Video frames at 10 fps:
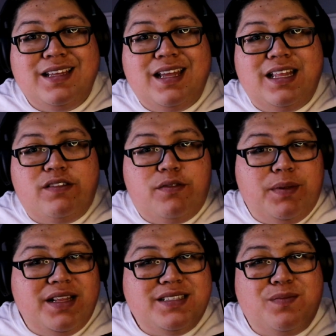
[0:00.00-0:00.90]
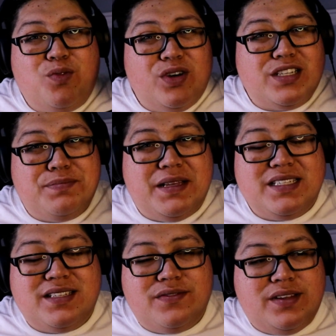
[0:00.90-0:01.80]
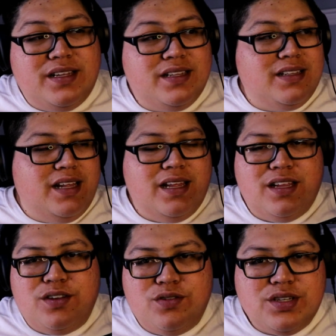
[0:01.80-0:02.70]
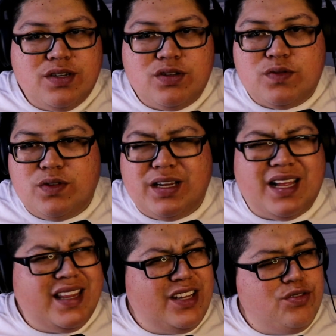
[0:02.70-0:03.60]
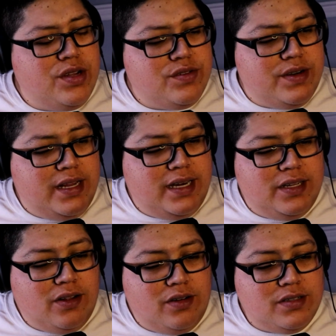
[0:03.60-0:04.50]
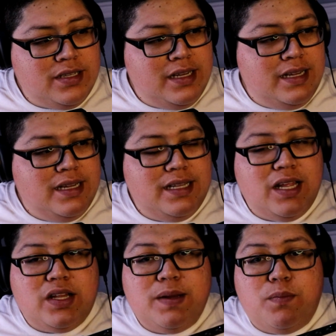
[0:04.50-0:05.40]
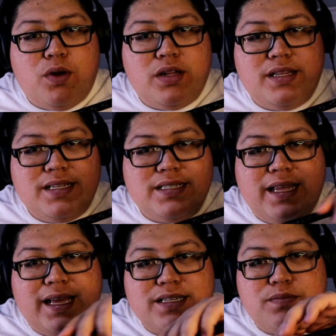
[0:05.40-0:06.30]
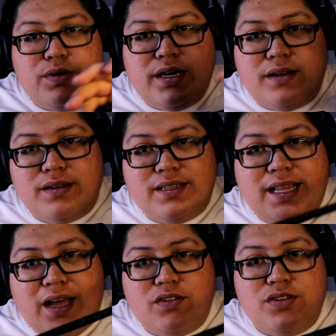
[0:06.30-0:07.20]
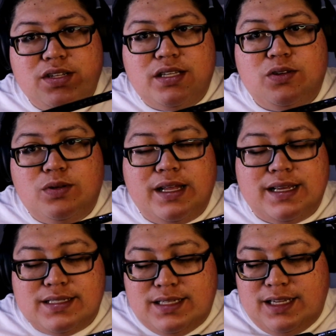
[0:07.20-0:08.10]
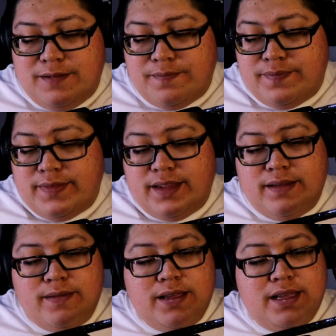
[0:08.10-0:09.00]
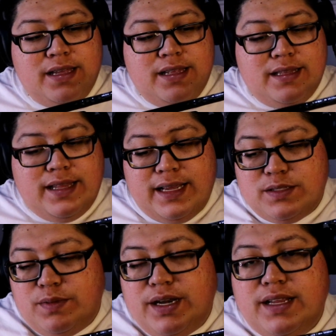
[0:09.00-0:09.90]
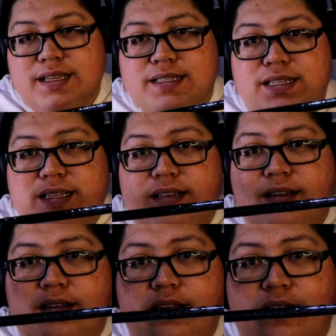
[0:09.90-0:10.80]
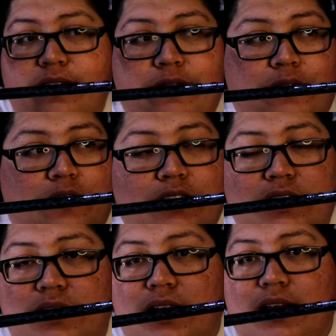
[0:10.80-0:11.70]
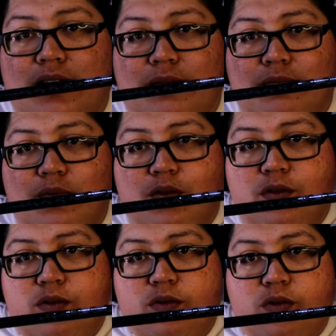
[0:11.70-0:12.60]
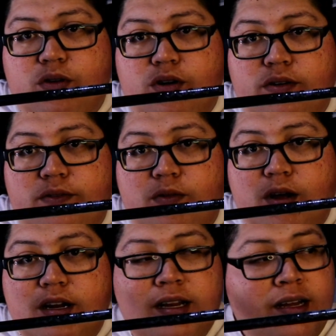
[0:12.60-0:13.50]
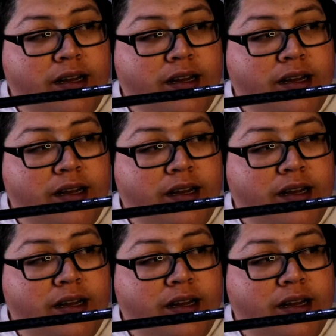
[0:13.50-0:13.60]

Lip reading: And the Rebellions are more expensive. It usually goes for, like, I think $280. Now they brought this X braiding down to the Tatula XT. The X braiding is in the first quarter of the rod.